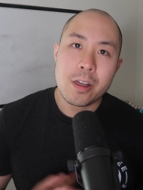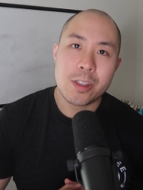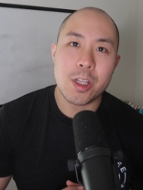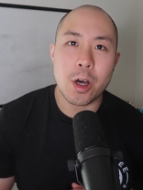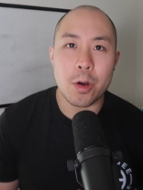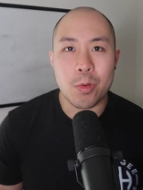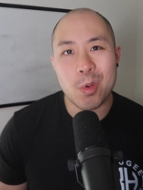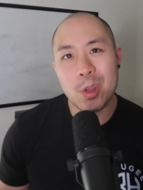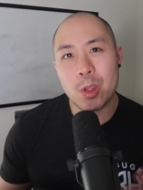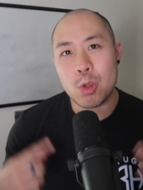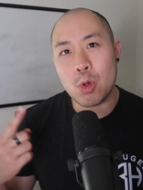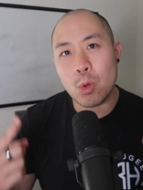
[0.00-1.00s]
So
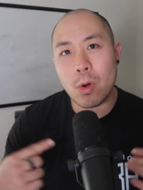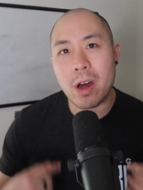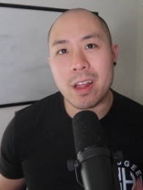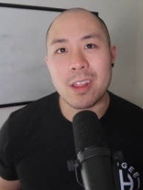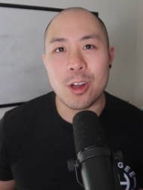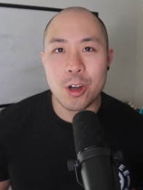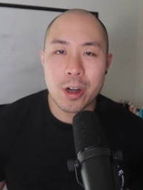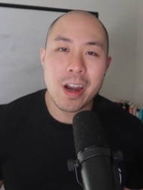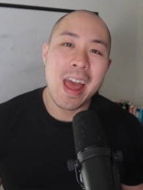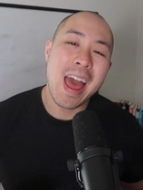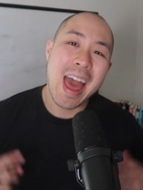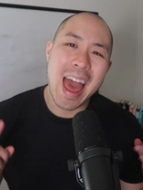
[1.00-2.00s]
you want to
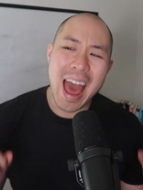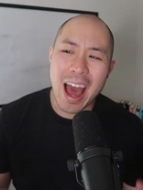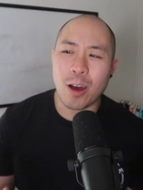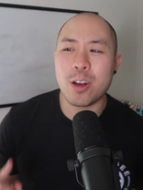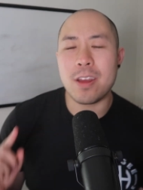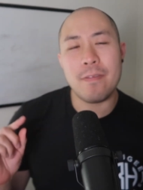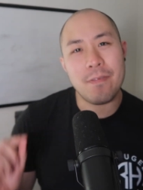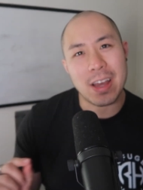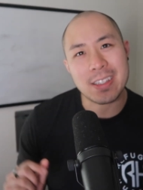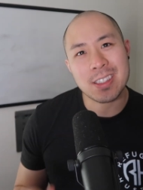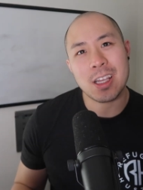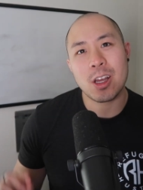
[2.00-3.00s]
learn how to
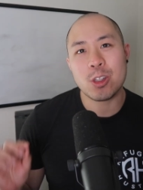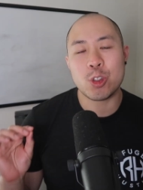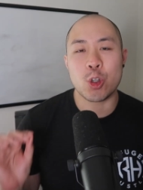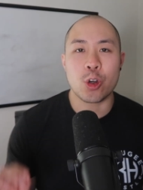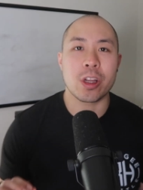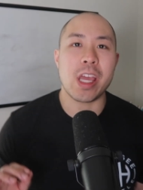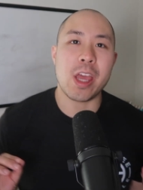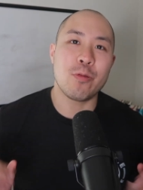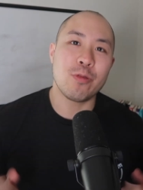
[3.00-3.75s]
invest during a